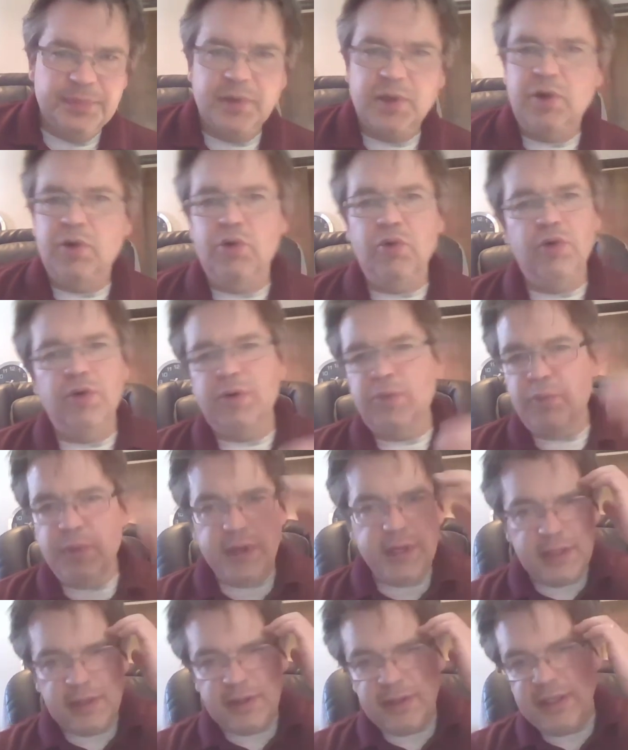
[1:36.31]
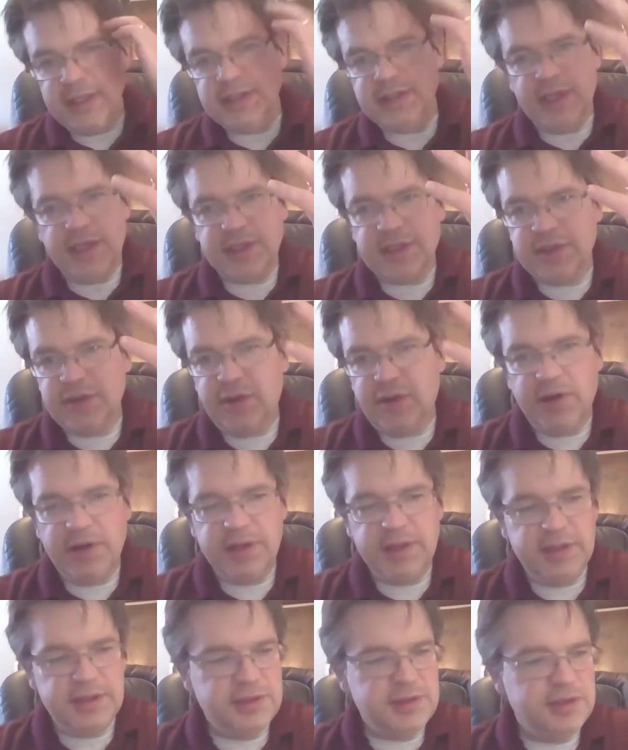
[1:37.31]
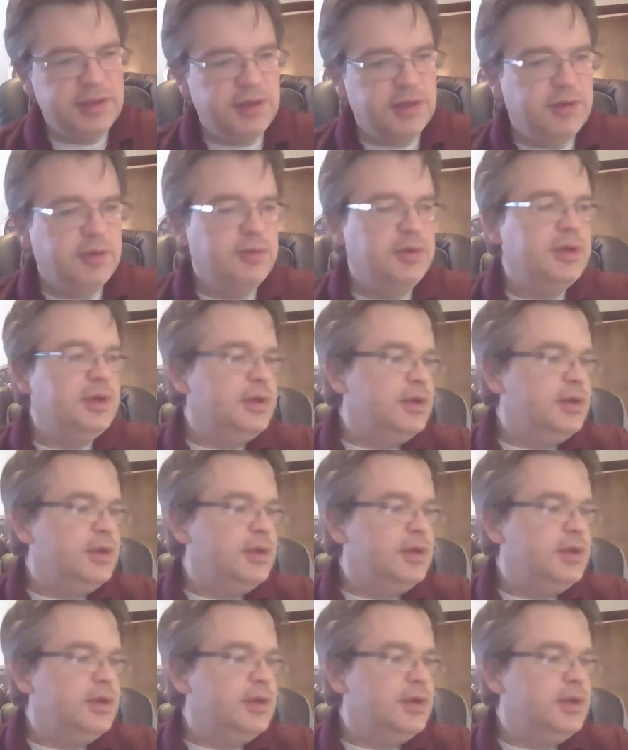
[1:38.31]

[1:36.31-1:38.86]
or we at least as an audience know